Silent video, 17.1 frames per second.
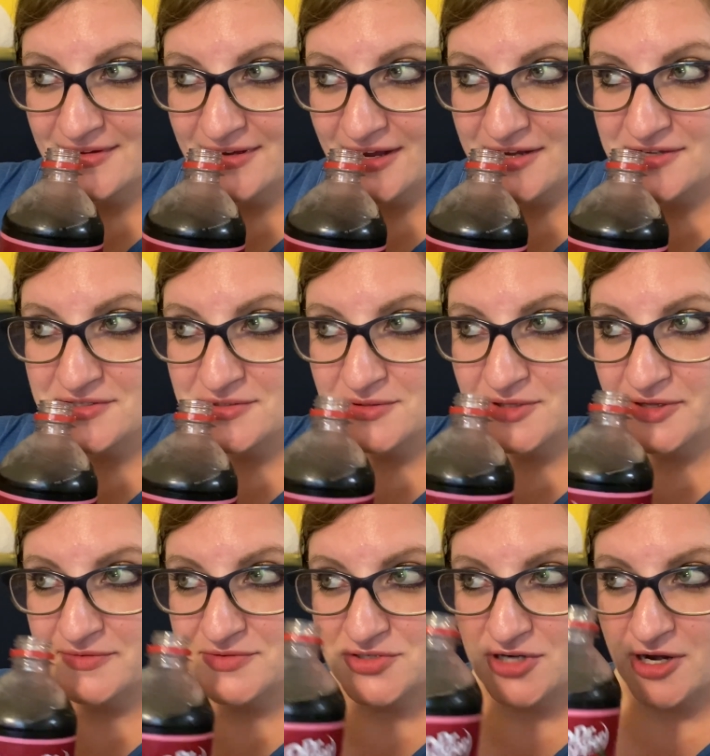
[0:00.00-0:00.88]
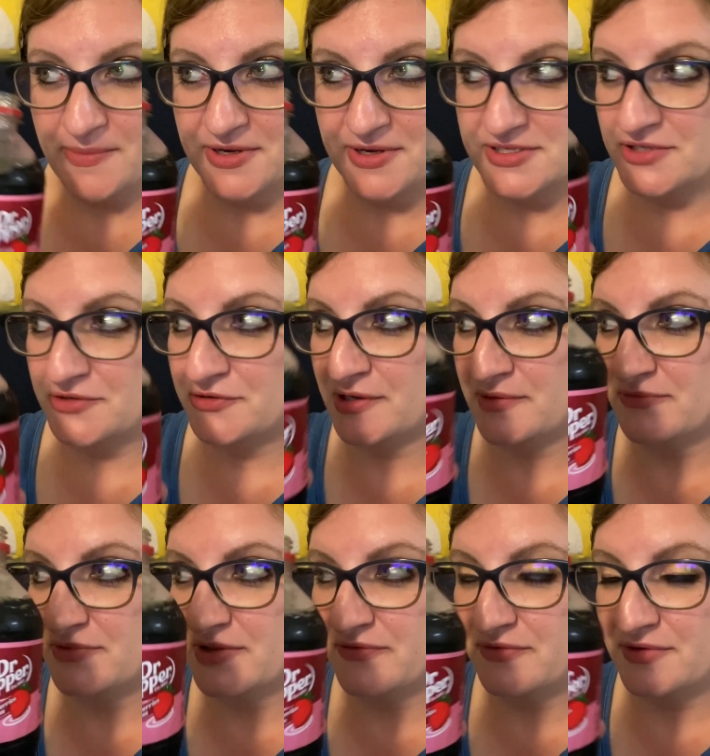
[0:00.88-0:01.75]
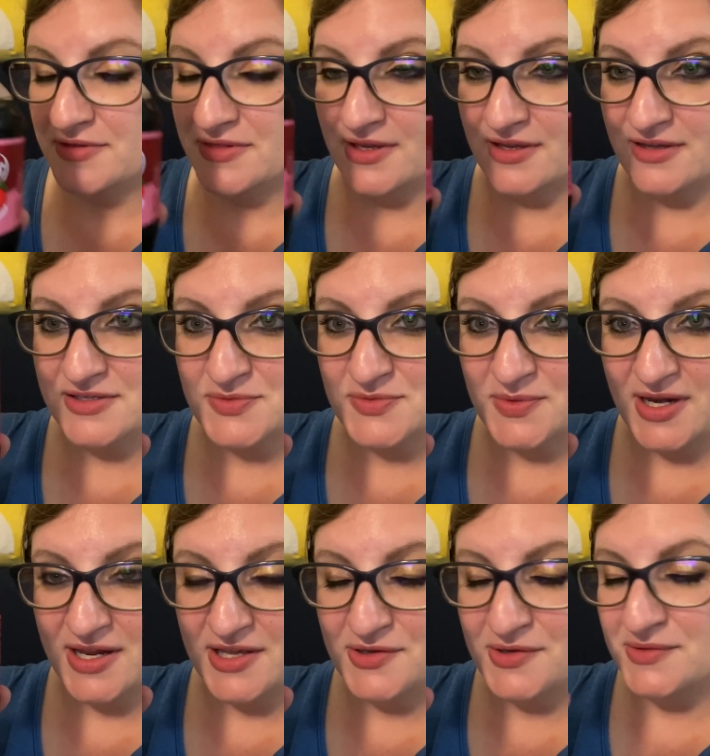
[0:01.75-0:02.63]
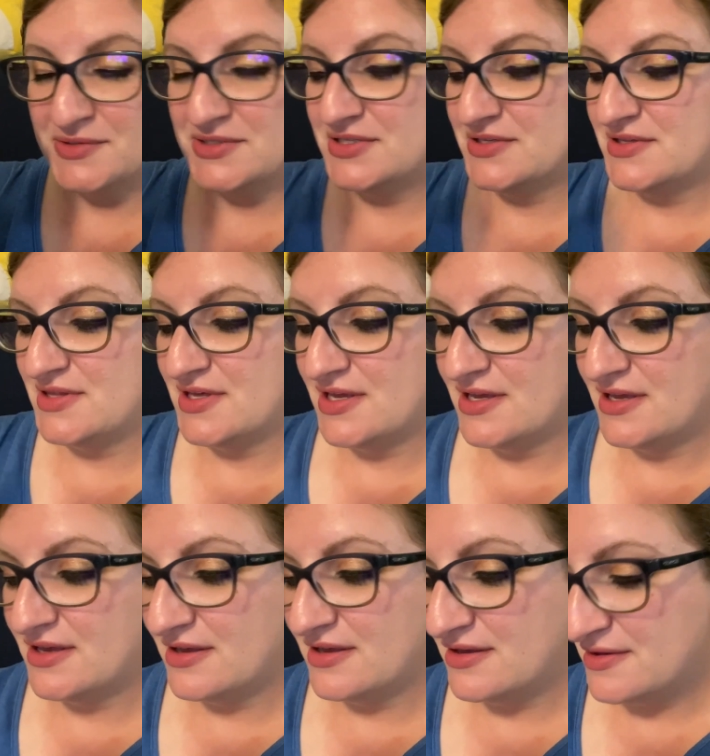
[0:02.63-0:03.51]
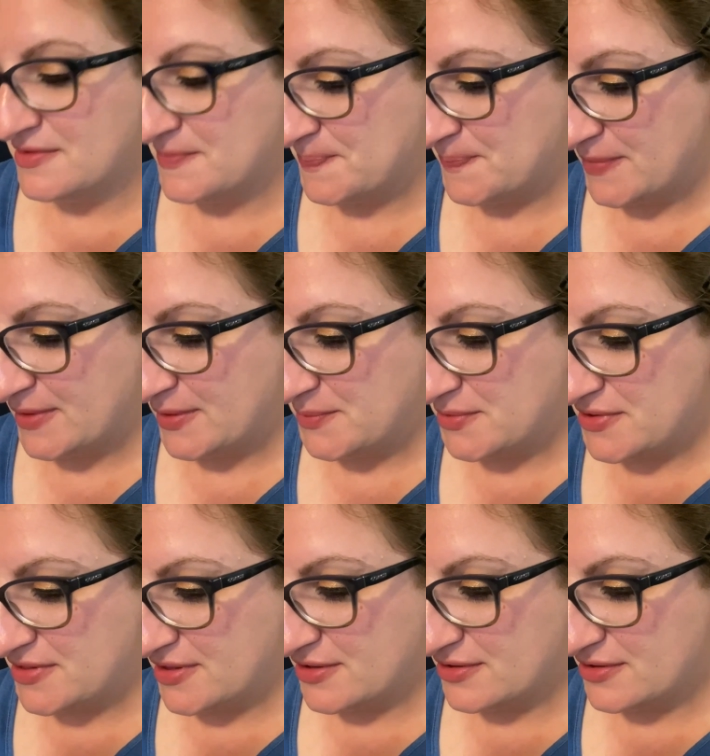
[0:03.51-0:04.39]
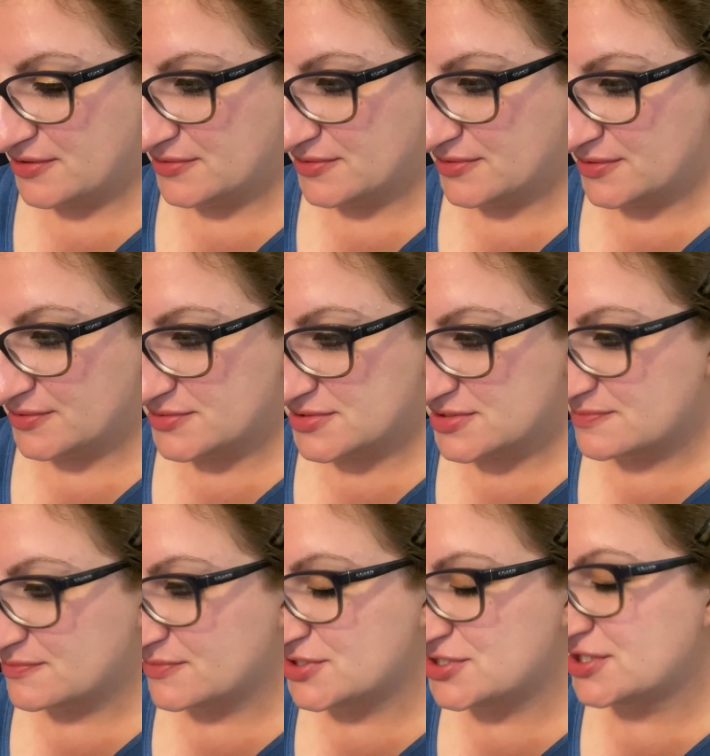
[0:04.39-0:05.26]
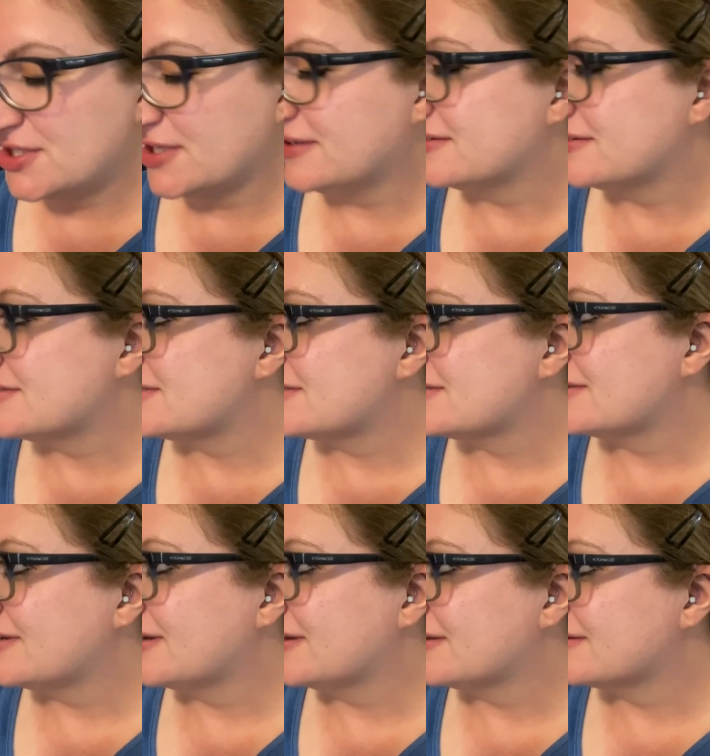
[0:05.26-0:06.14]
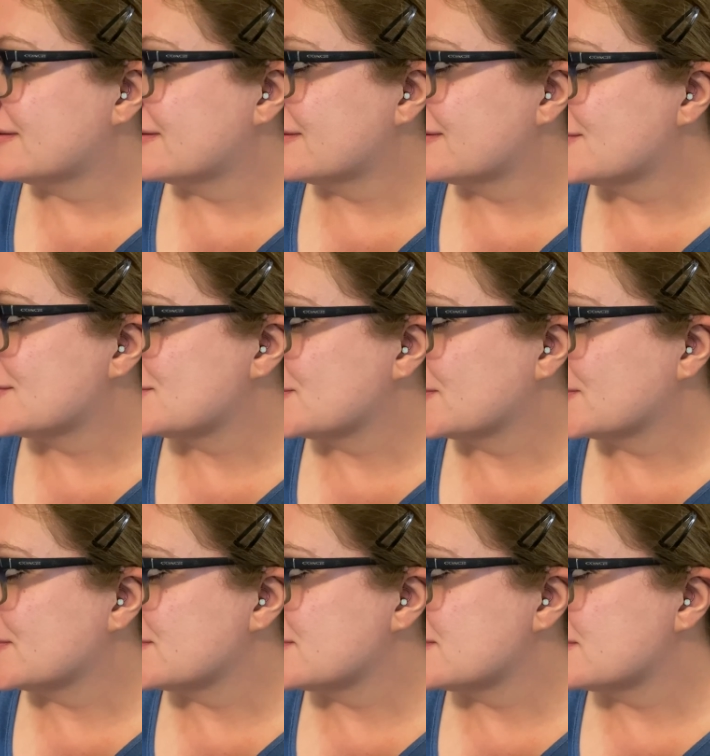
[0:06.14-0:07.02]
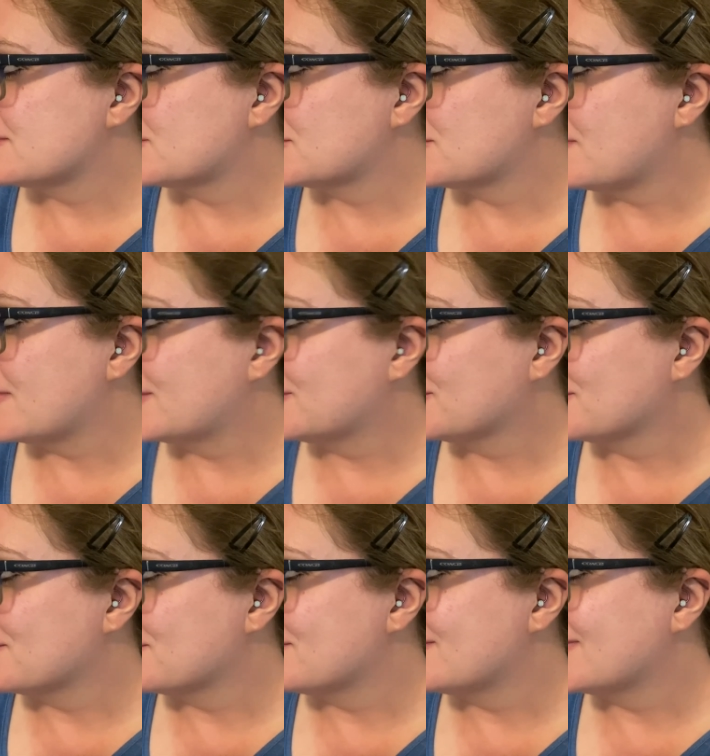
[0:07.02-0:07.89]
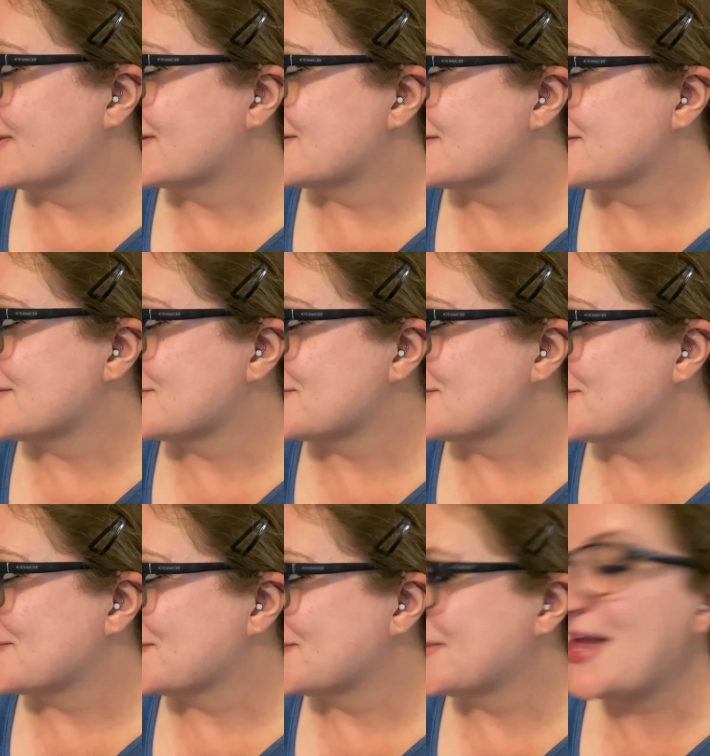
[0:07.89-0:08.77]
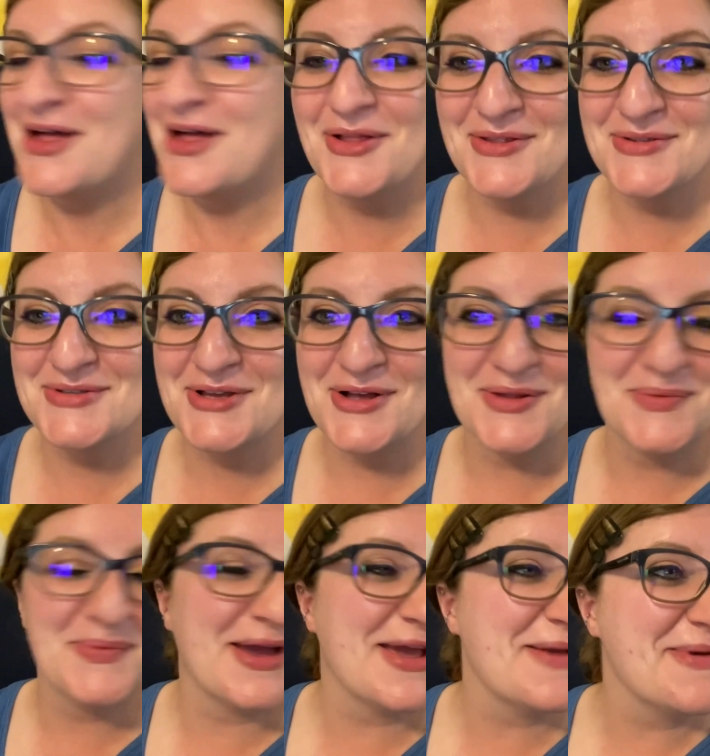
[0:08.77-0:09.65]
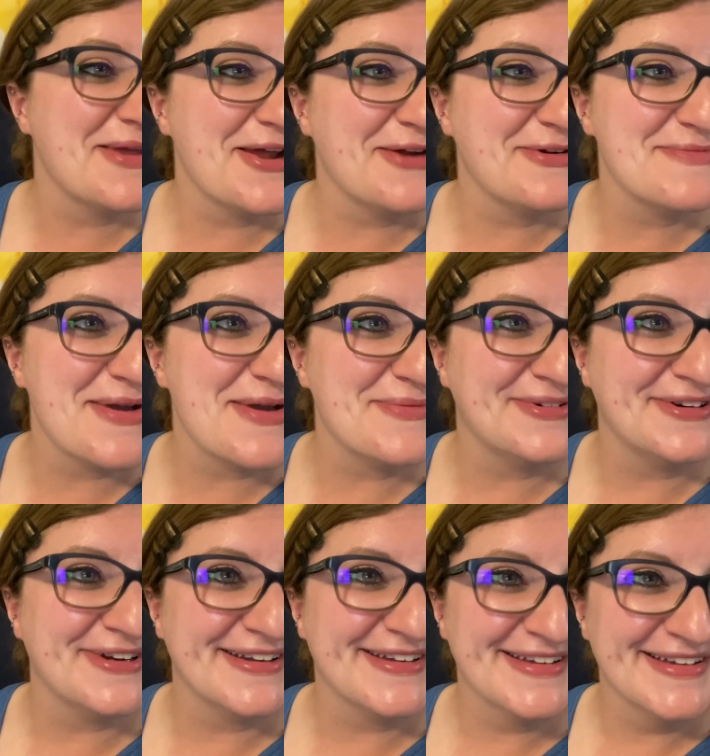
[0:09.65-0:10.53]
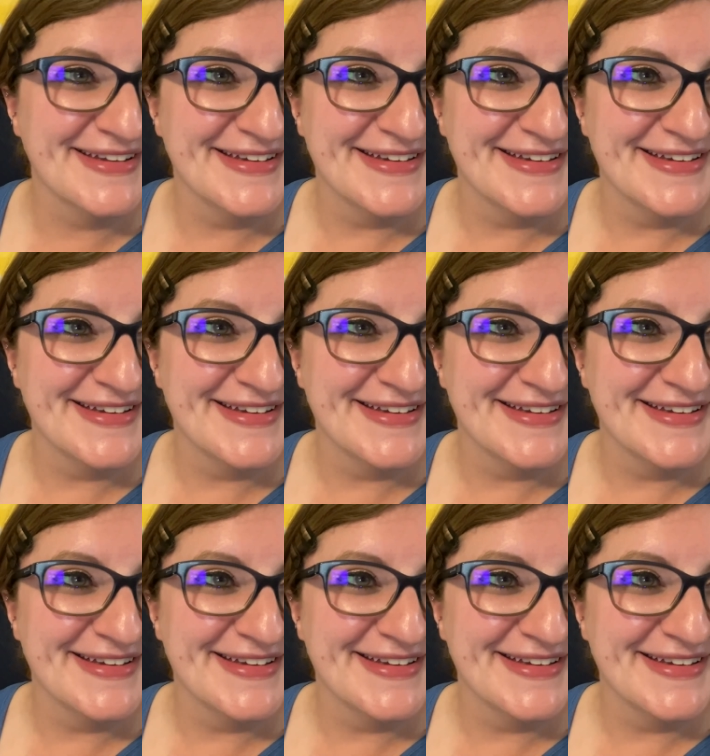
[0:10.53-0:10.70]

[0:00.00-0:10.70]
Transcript: I do love strawberries and cream flavored things. When I go to the, what are they called? Those machines at the stores where you make your own mixes. The hell it was called? Why am I not remembering?